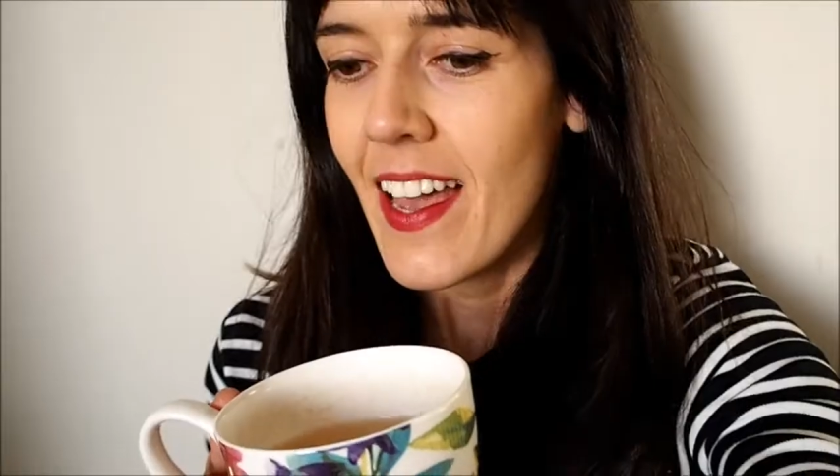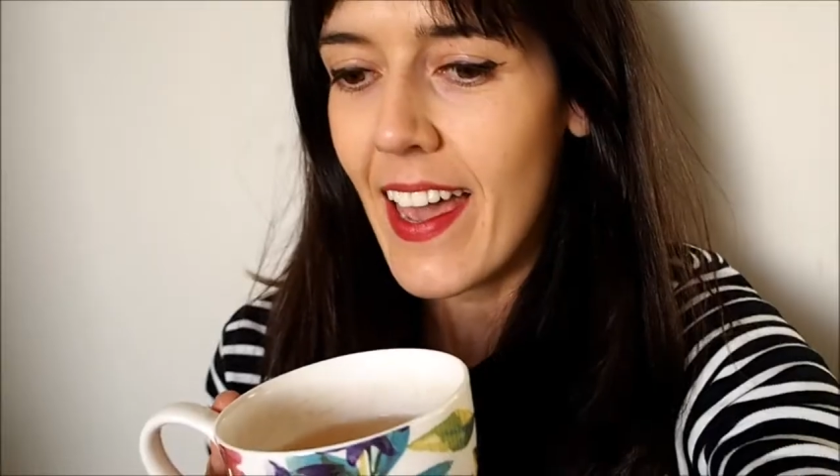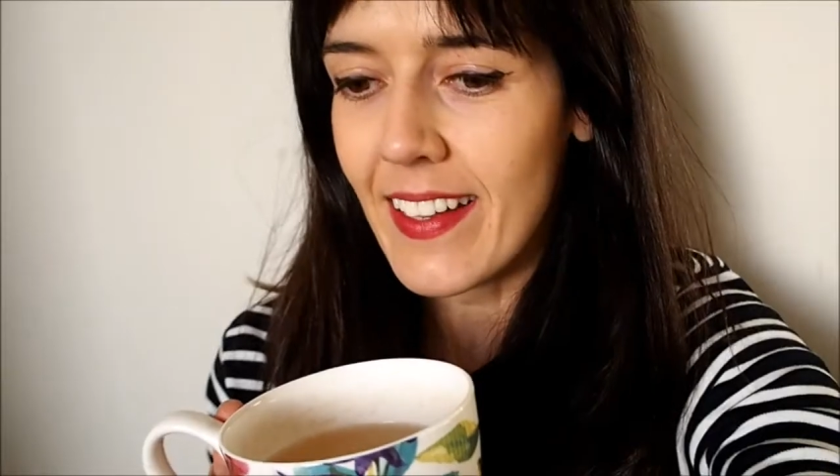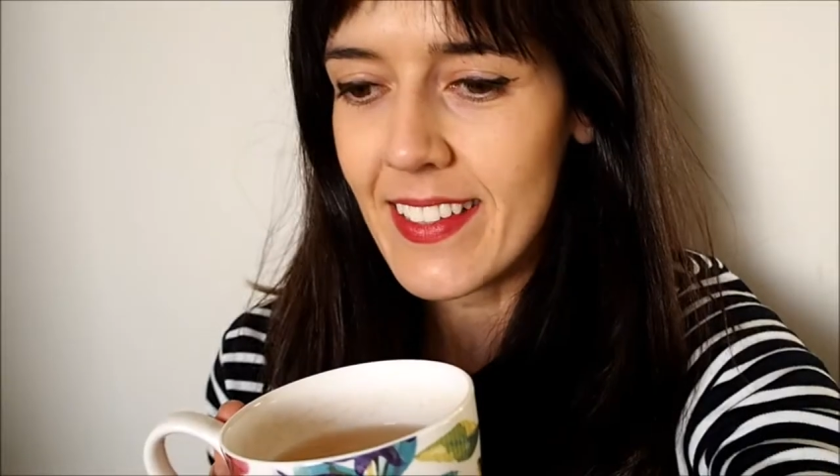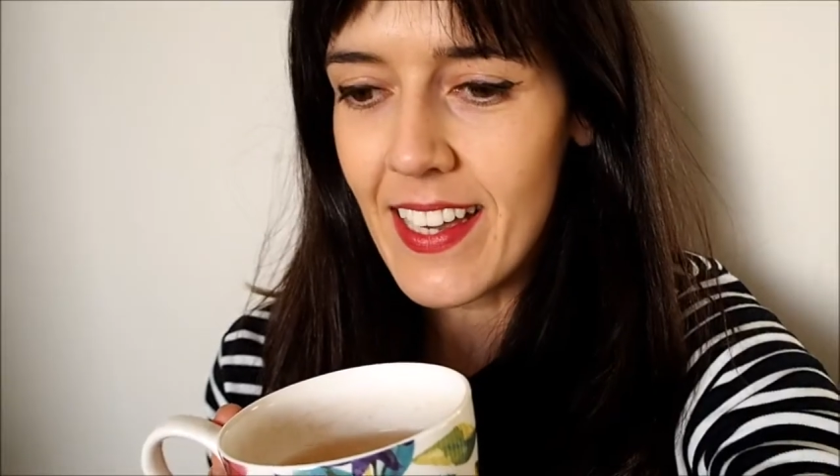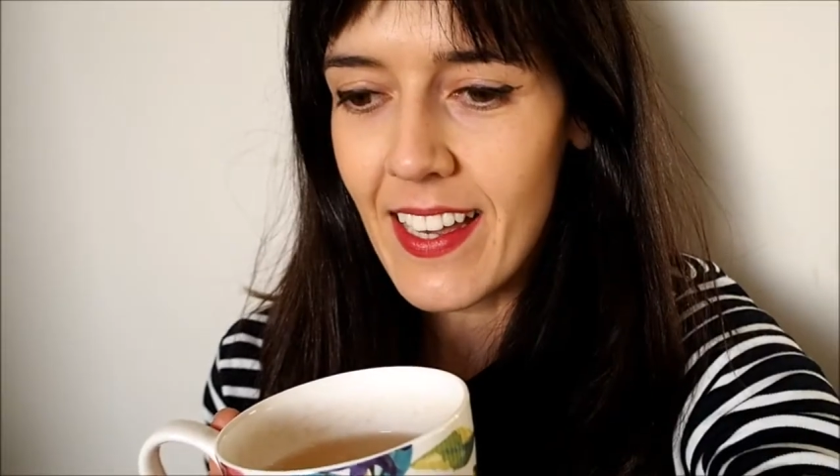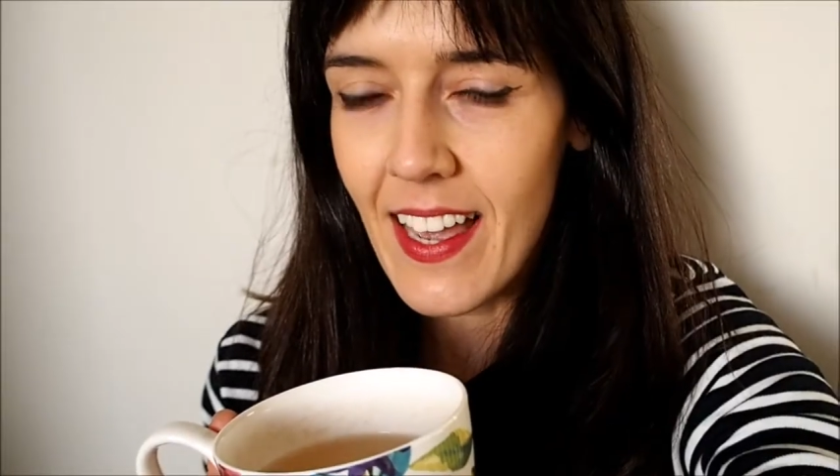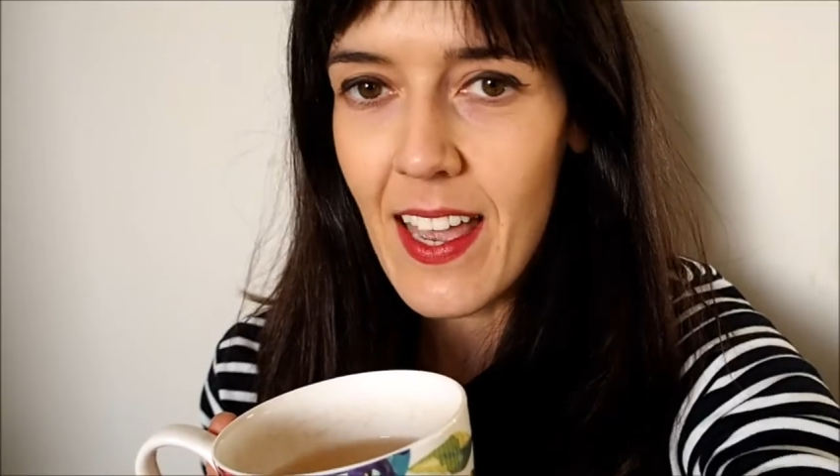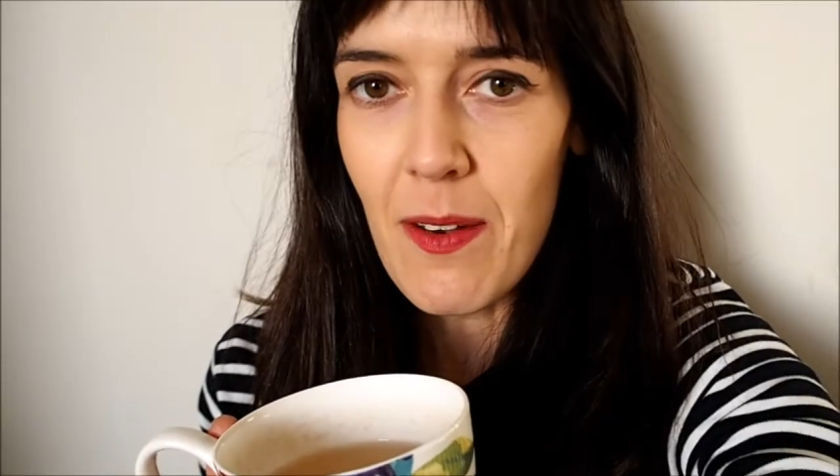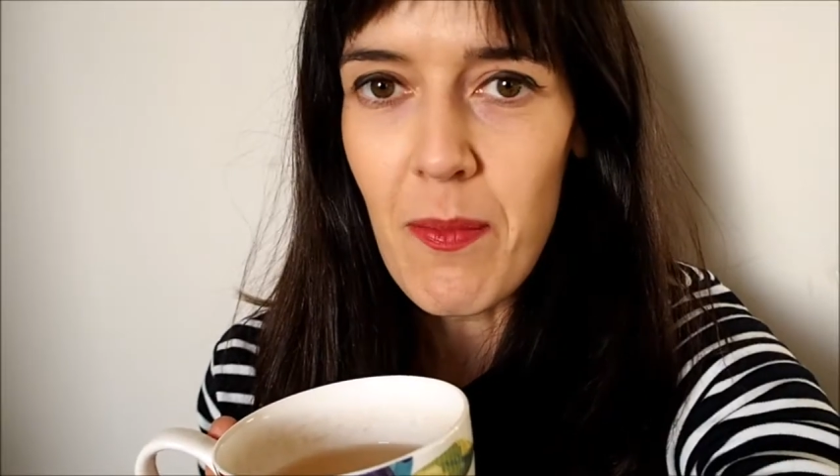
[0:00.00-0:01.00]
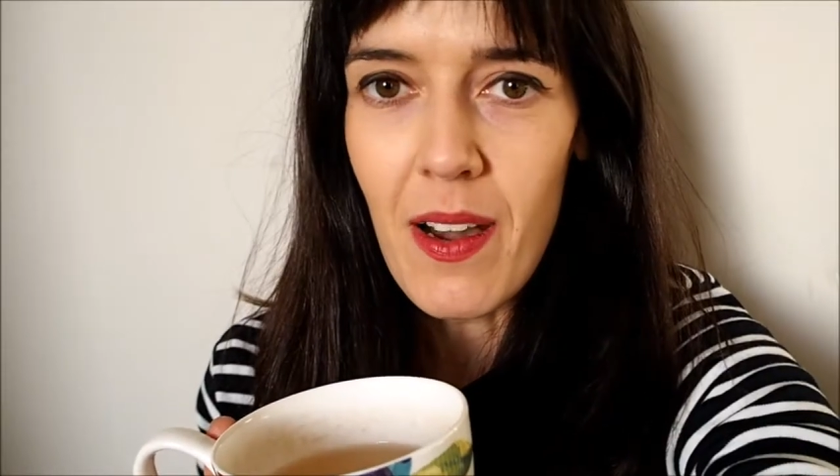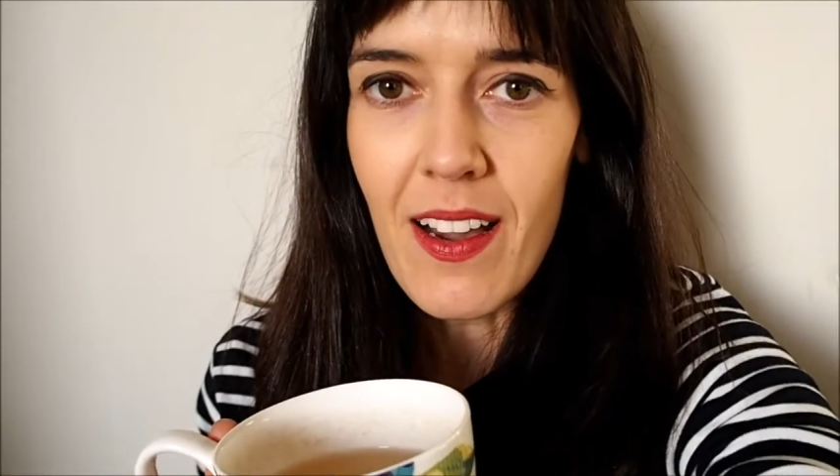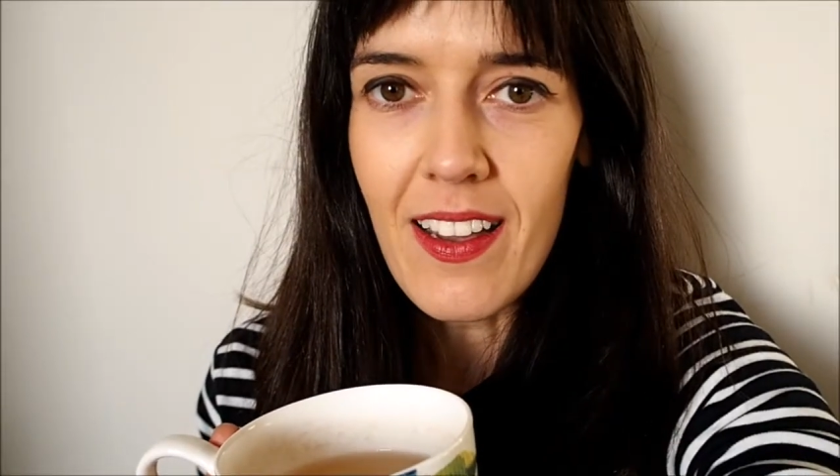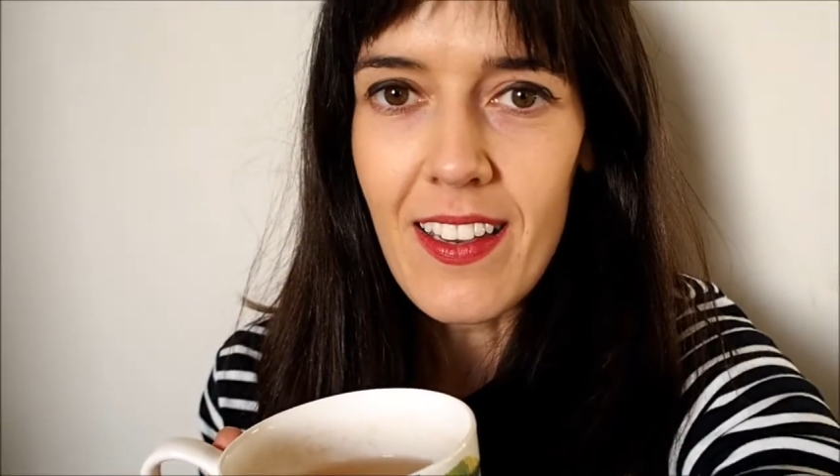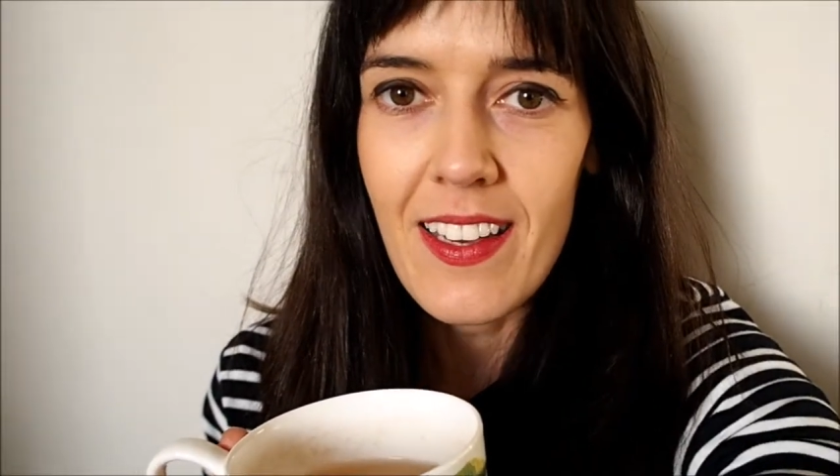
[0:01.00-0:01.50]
hectic in my,